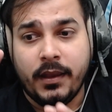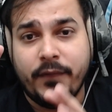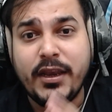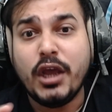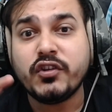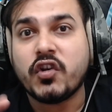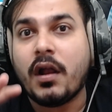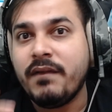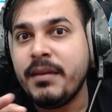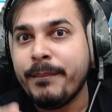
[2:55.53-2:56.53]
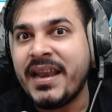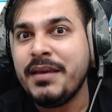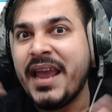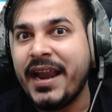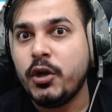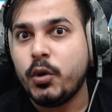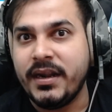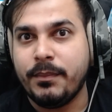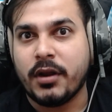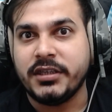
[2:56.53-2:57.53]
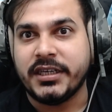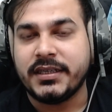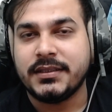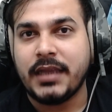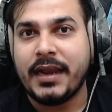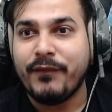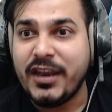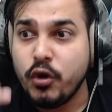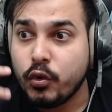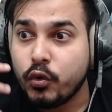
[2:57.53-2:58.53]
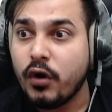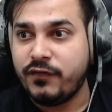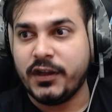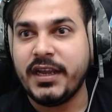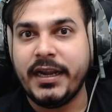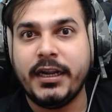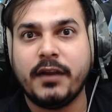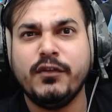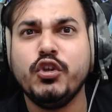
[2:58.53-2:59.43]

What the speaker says: when you are solving many end-to-end projects and when you go for the interview,